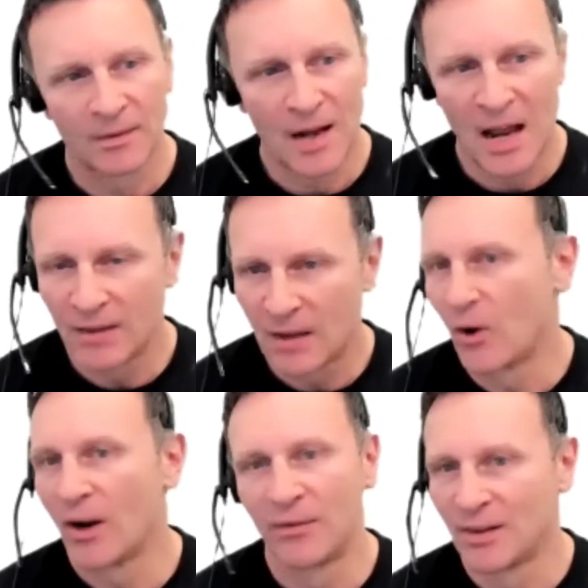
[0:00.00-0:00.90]
I've
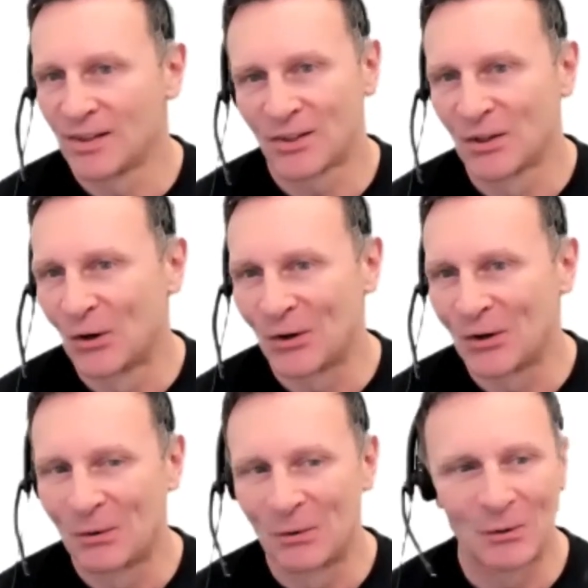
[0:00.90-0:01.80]
never heard this. So
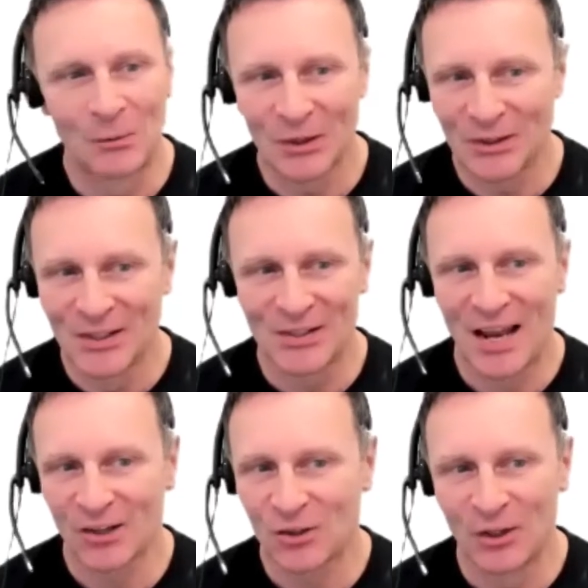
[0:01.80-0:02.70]
what is
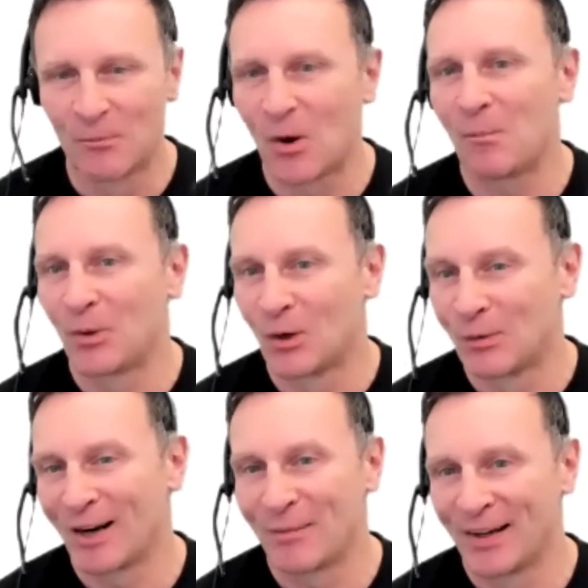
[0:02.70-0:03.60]
actually mob
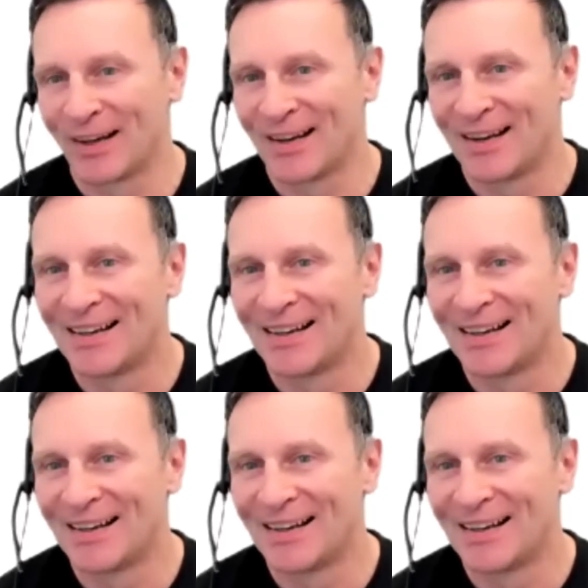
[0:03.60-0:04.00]
programming?